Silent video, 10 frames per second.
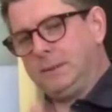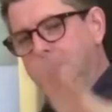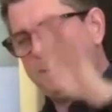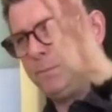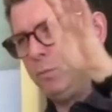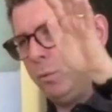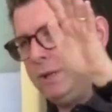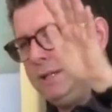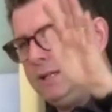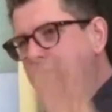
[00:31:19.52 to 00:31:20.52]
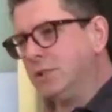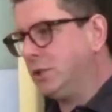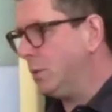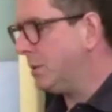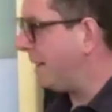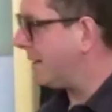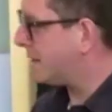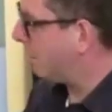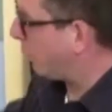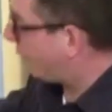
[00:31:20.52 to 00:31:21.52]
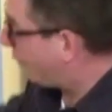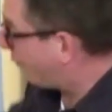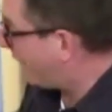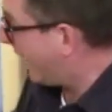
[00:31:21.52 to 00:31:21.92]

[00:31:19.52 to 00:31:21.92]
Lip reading: What we need to do is base them on the fact